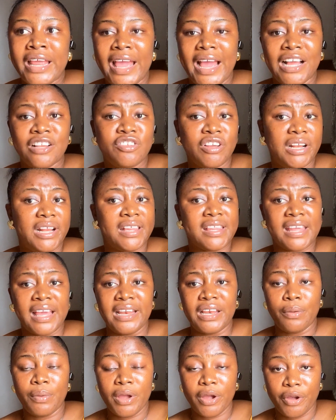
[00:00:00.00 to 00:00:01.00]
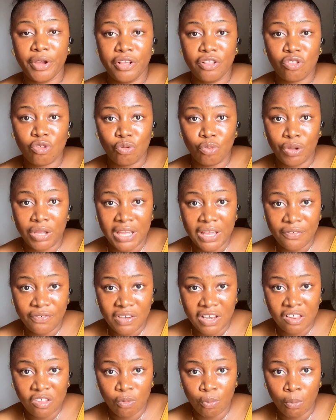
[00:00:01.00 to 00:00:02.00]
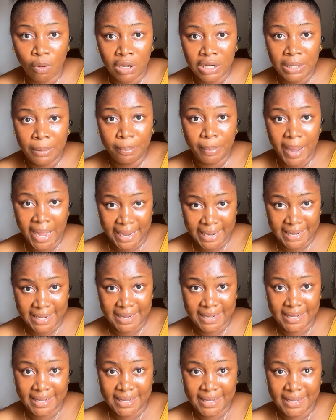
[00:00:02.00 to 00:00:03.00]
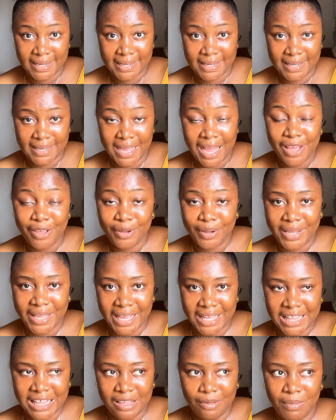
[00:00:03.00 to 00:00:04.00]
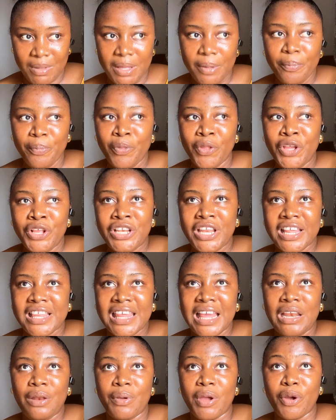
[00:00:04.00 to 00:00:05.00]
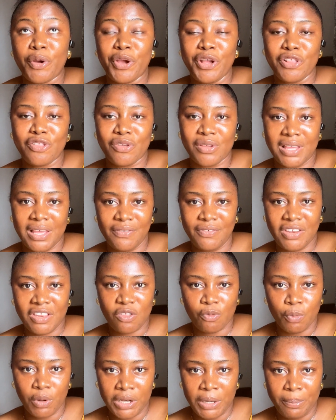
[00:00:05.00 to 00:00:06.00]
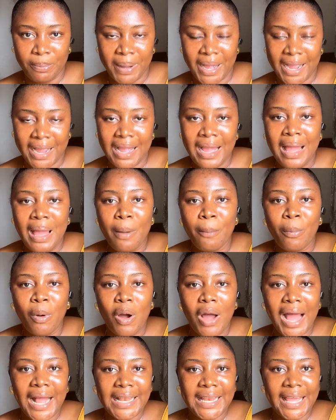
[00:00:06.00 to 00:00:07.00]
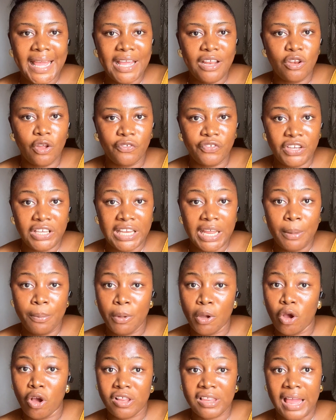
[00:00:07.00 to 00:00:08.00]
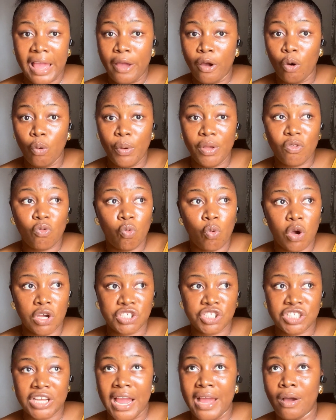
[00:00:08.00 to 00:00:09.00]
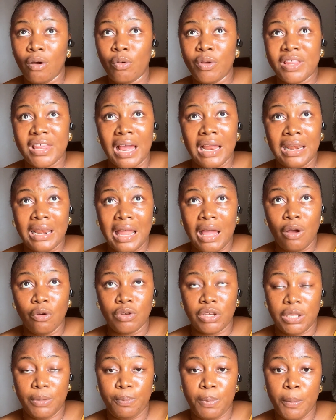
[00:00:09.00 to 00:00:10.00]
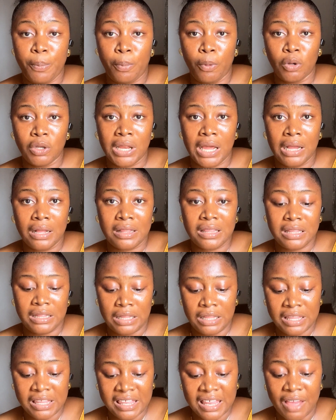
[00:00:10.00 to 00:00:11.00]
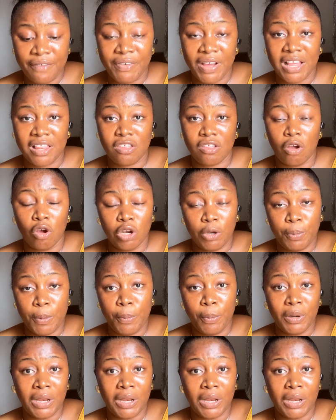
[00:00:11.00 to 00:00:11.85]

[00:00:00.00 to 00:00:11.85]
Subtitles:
actually said they were going to give this money back. Are you getting me? They said they were going to give this money back. But at the end of the day, because I always allow the people the servers or the people